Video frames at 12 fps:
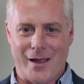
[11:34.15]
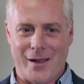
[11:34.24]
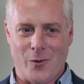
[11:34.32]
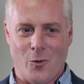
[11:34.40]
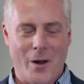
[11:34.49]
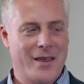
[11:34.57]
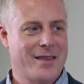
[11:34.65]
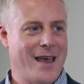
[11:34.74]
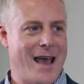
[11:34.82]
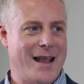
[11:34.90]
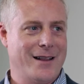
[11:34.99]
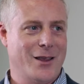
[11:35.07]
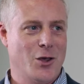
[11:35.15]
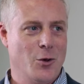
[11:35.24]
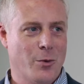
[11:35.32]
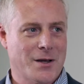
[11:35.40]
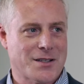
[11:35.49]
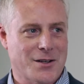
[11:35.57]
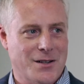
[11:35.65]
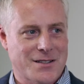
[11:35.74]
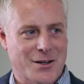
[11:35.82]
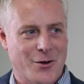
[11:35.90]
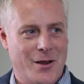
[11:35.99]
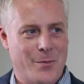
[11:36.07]
with that, hubris starts
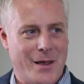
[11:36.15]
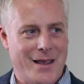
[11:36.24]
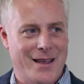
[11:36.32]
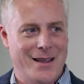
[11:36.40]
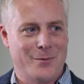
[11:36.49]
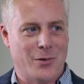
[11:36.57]
to creep in,